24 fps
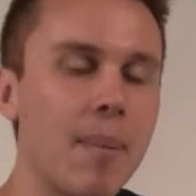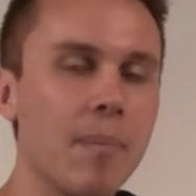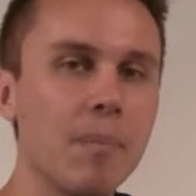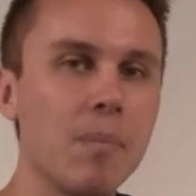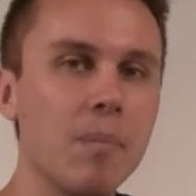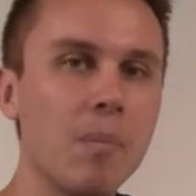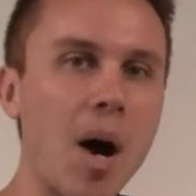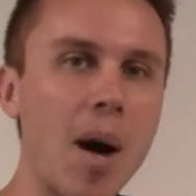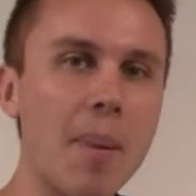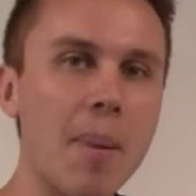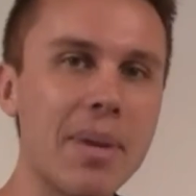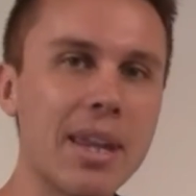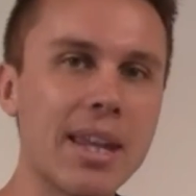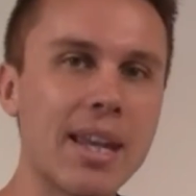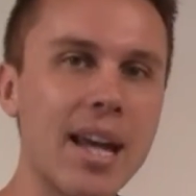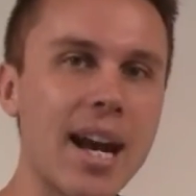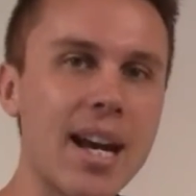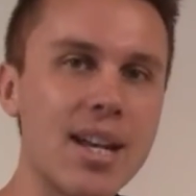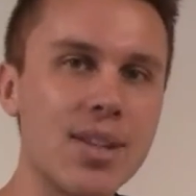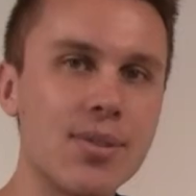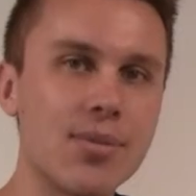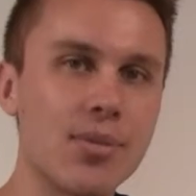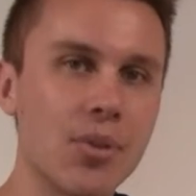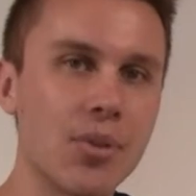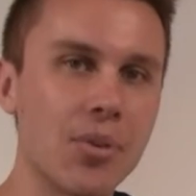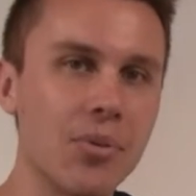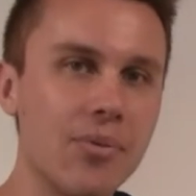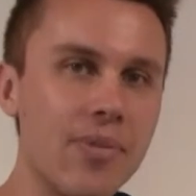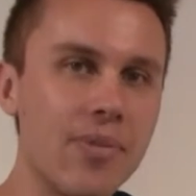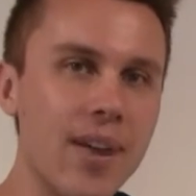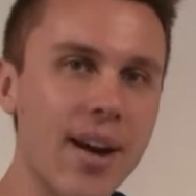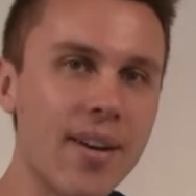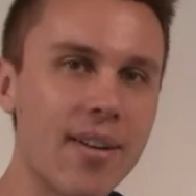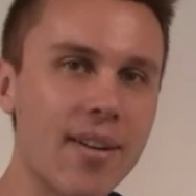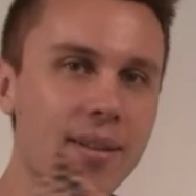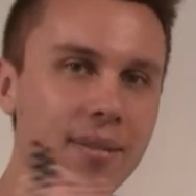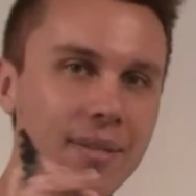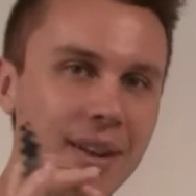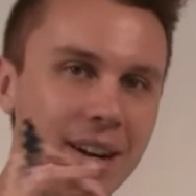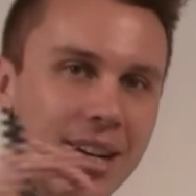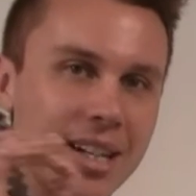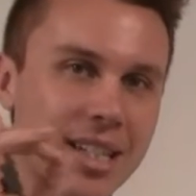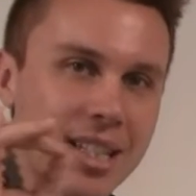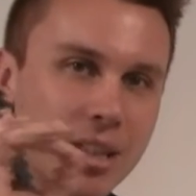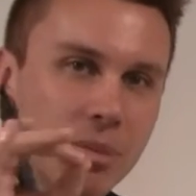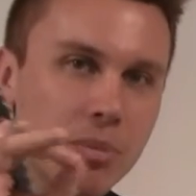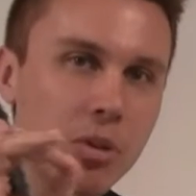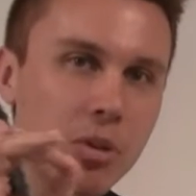might be the case for a very, very
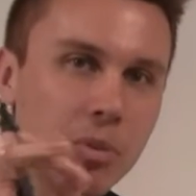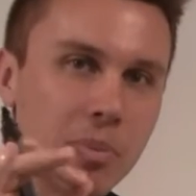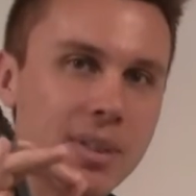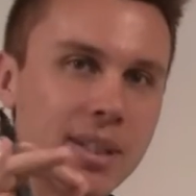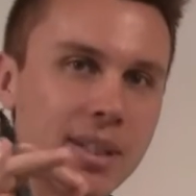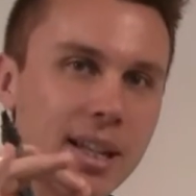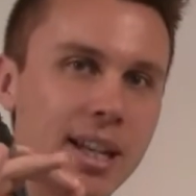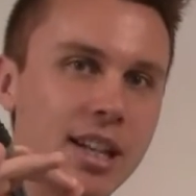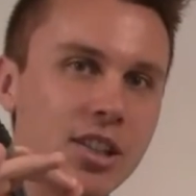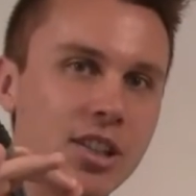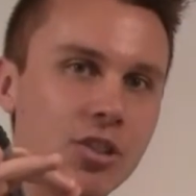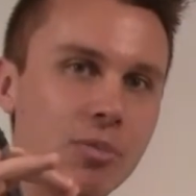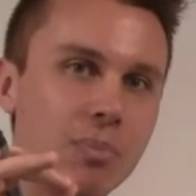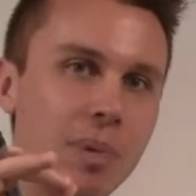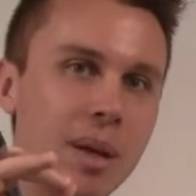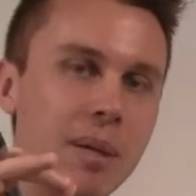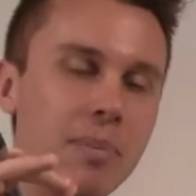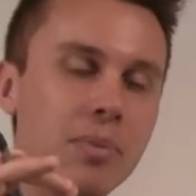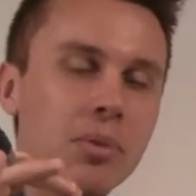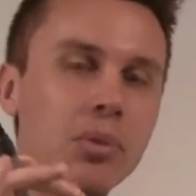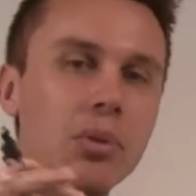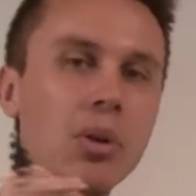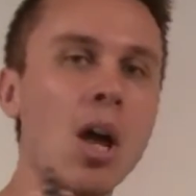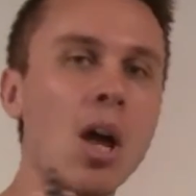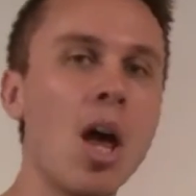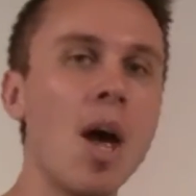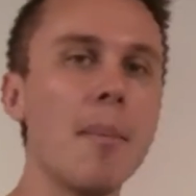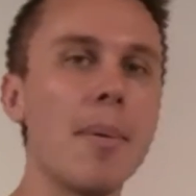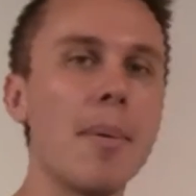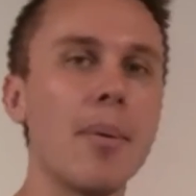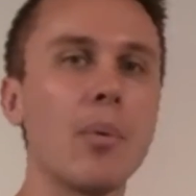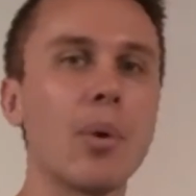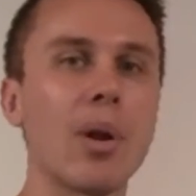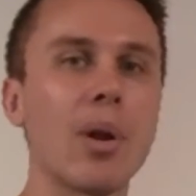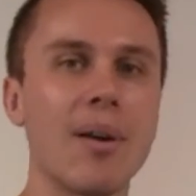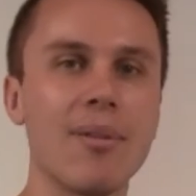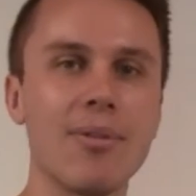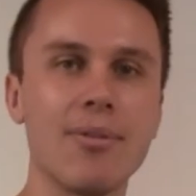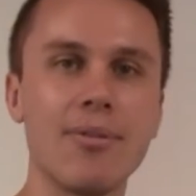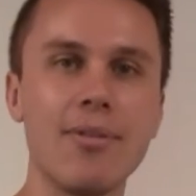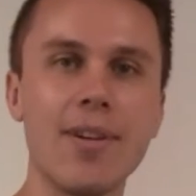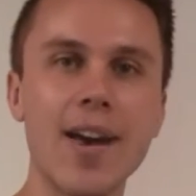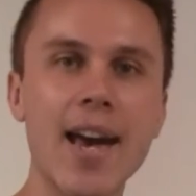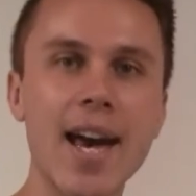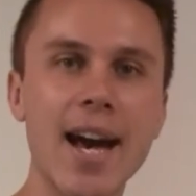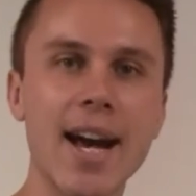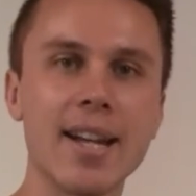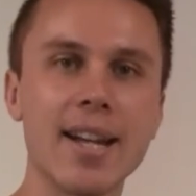small percentage of people. But what I've
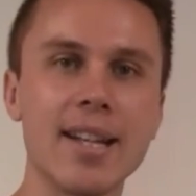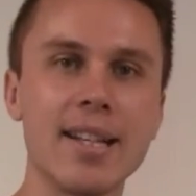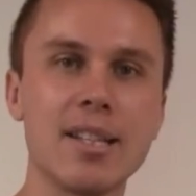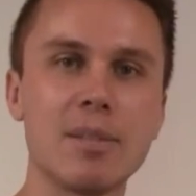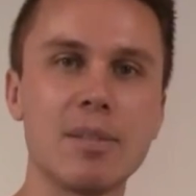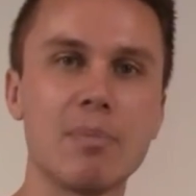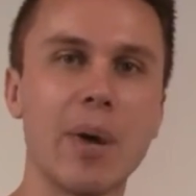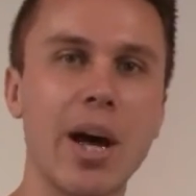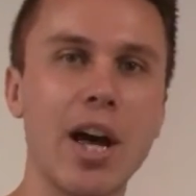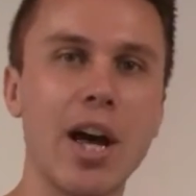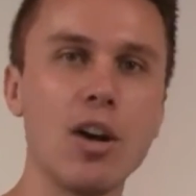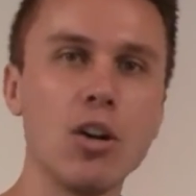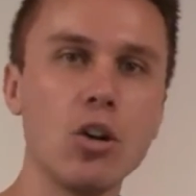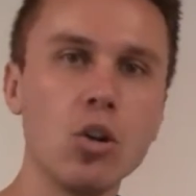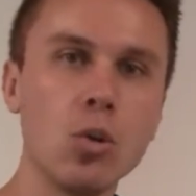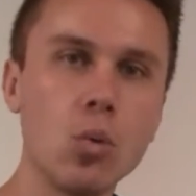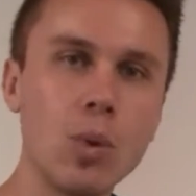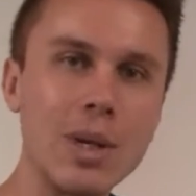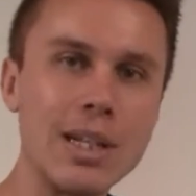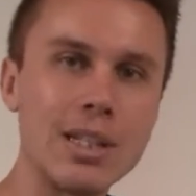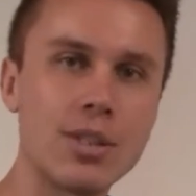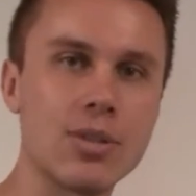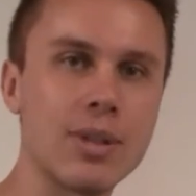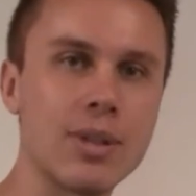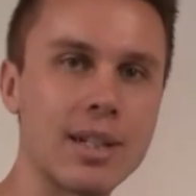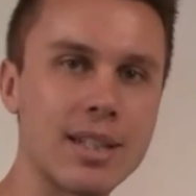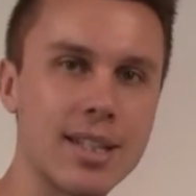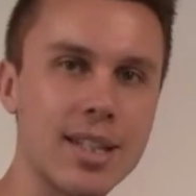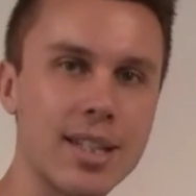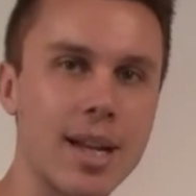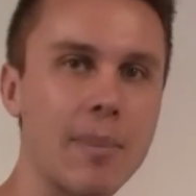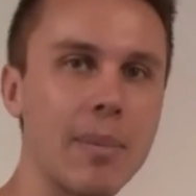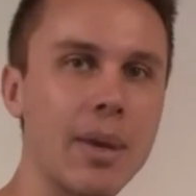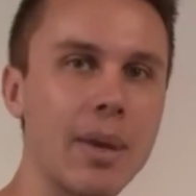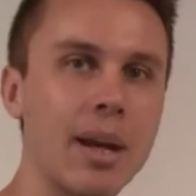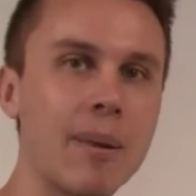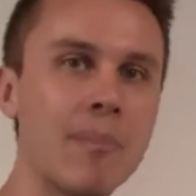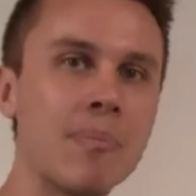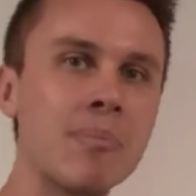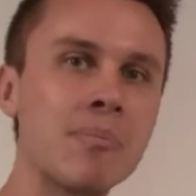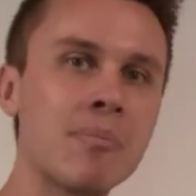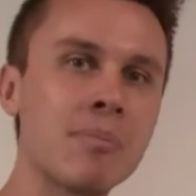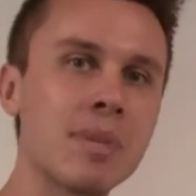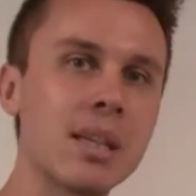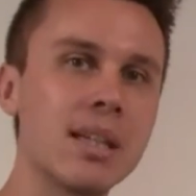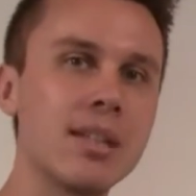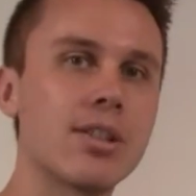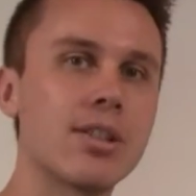found is by always doing something
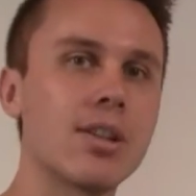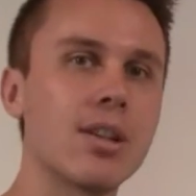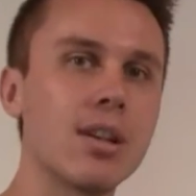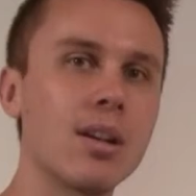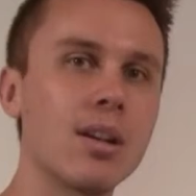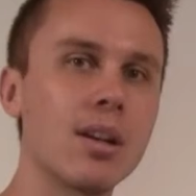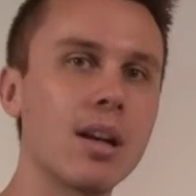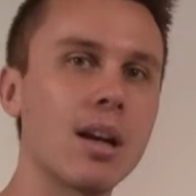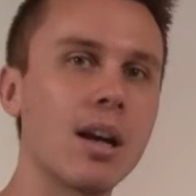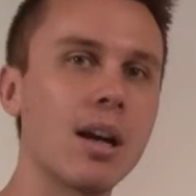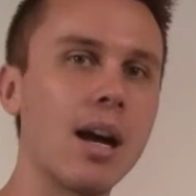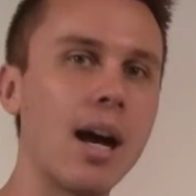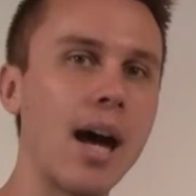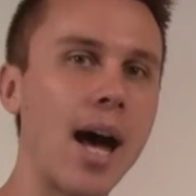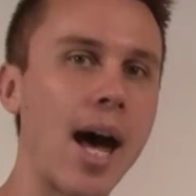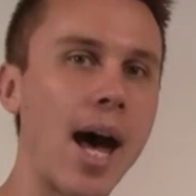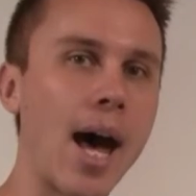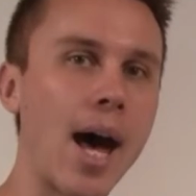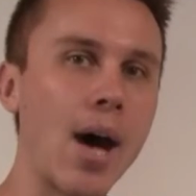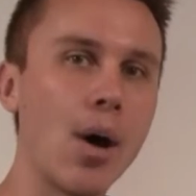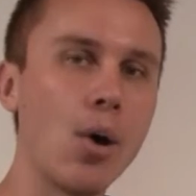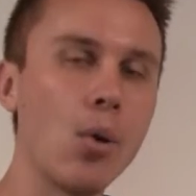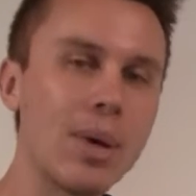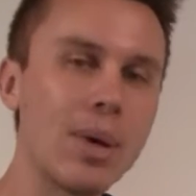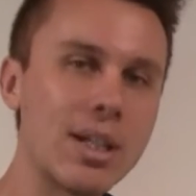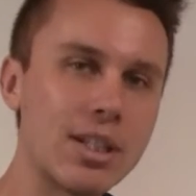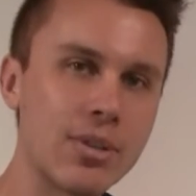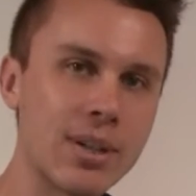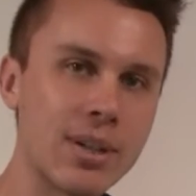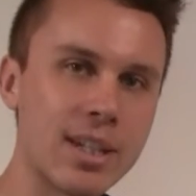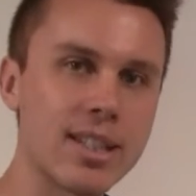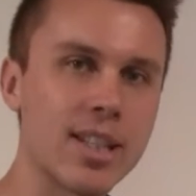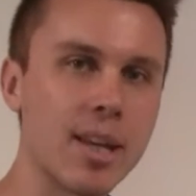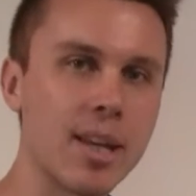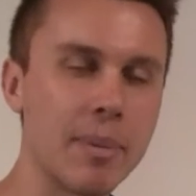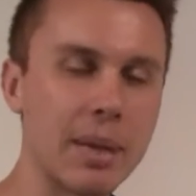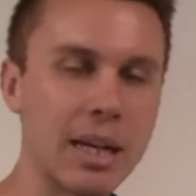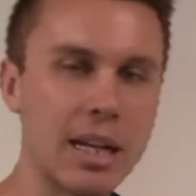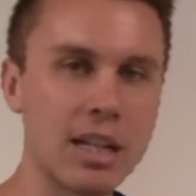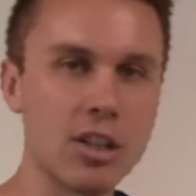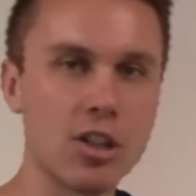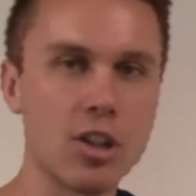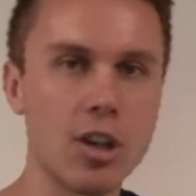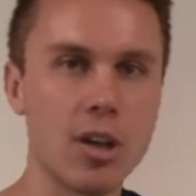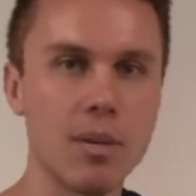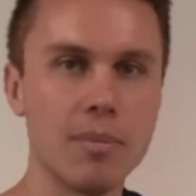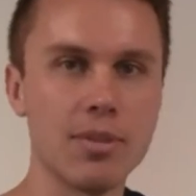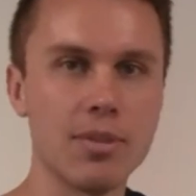in
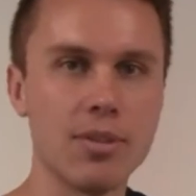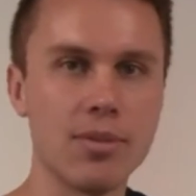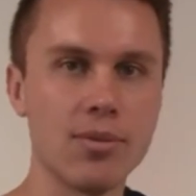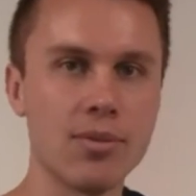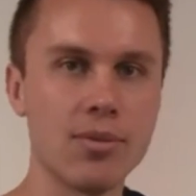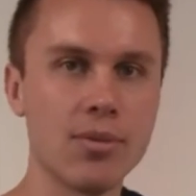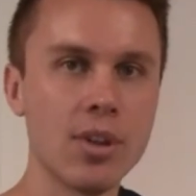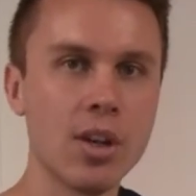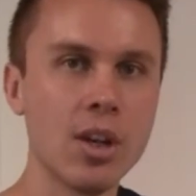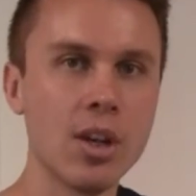terms of